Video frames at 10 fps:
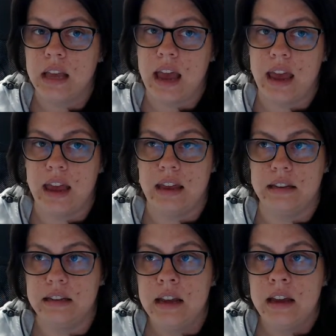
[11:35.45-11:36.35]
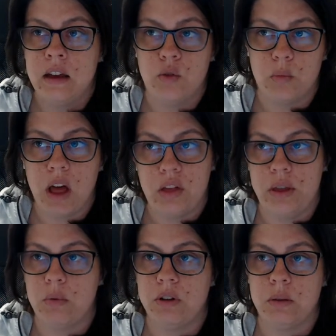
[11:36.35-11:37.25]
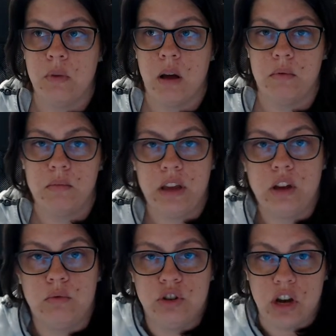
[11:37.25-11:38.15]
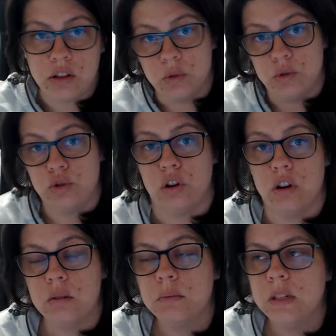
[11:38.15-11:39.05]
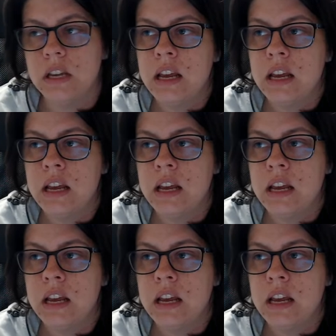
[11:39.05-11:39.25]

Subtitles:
and a normal healthy person probably could reject those germs.